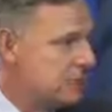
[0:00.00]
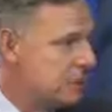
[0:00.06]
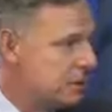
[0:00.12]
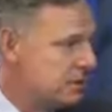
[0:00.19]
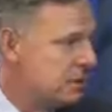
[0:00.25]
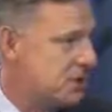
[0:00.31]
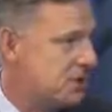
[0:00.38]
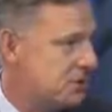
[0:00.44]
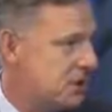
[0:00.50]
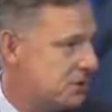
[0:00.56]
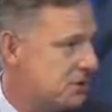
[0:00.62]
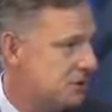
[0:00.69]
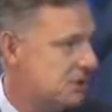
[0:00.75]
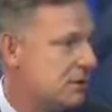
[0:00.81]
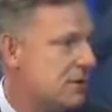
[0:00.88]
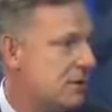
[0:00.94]

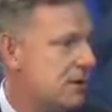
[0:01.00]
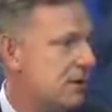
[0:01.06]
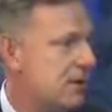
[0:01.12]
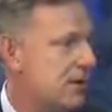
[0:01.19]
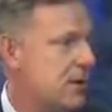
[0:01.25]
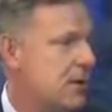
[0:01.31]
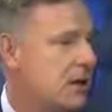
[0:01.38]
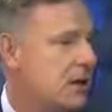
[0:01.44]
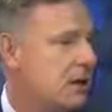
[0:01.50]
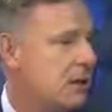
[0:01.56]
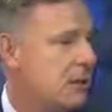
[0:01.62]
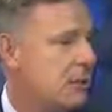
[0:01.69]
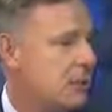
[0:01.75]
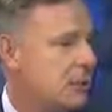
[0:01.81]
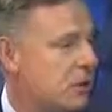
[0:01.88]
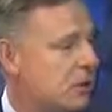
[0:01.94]
recipients.
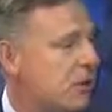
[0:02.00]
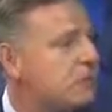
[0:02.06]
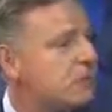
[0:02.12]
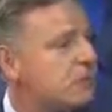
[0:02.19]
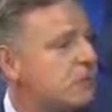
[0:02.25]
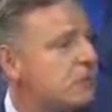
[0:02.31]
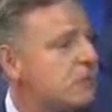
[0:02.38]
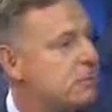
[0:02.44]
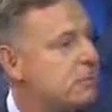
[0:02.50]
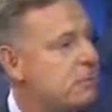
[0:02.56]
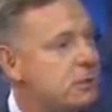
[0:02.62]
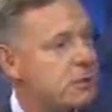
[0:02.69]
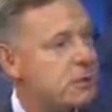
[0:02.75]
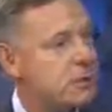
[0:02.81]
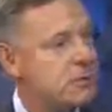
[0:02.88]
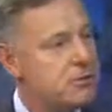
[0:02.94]
You have
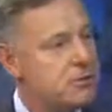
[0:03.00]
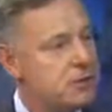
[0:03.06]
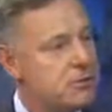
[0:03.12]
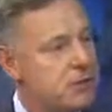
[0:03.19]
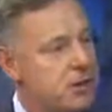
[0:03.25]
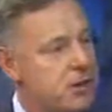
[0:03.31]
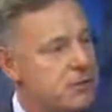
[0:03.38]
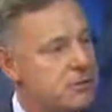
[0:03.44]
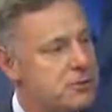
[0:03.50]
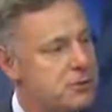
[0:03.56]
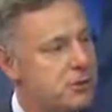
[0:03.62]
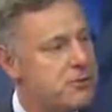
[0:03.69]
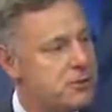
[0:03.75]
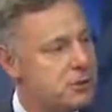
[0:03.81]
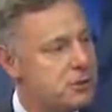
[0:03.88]
to serve